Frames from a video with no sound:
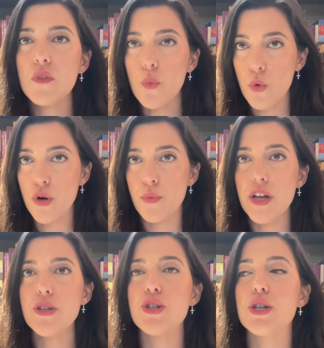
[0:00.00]
were
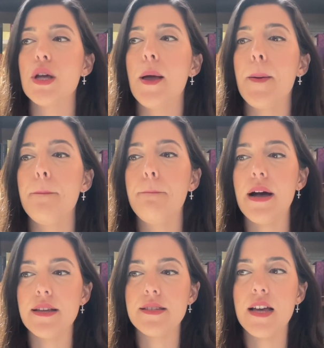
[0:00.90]
rich,
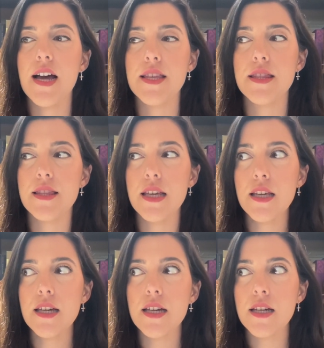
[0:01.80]
but I
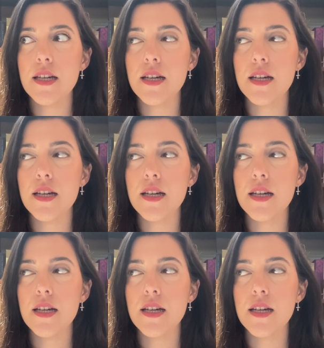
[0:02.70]
think,